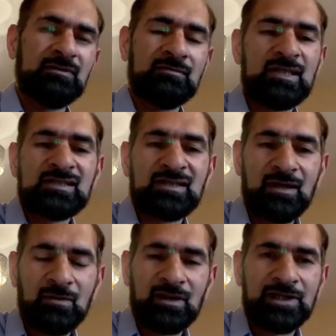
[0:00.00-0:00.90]
this is
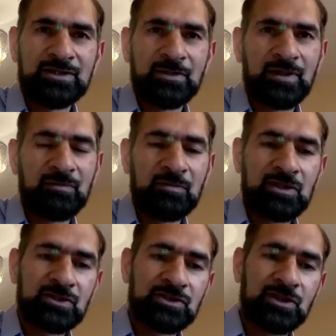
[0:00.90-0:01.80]
how I do it, maybe I
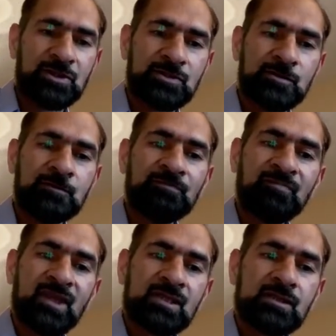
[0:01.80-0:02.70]
should show it to you.
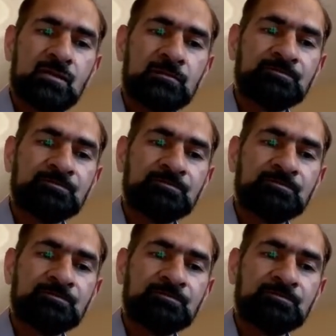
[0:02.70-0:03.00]
So